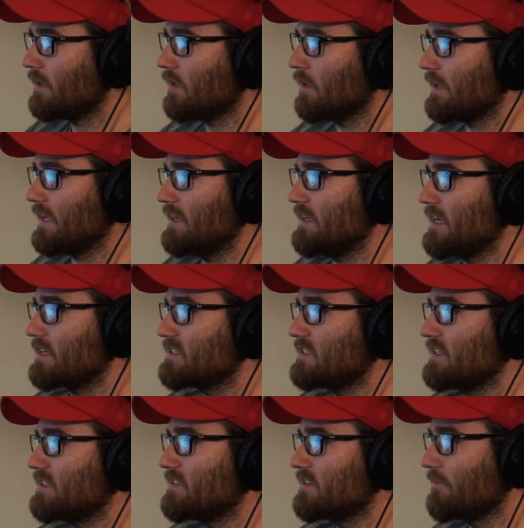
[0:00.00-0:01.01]
Okay, next
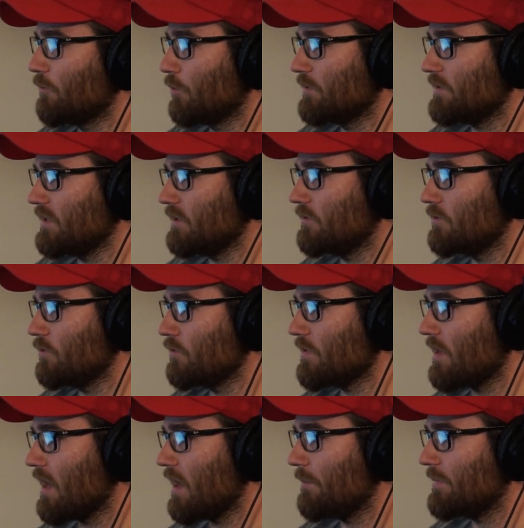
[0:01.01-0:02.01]
is the 14-tooth
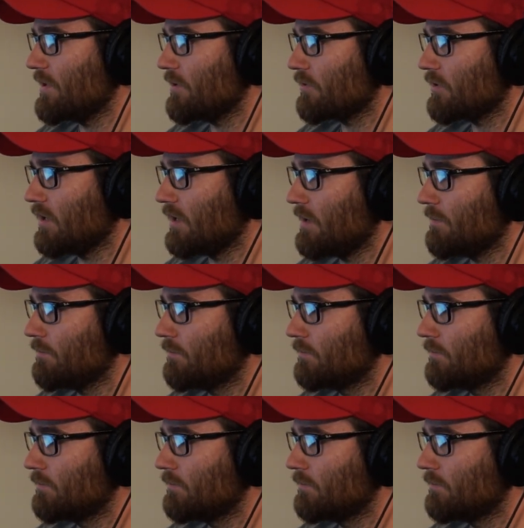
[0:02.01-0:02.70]
uphill climb.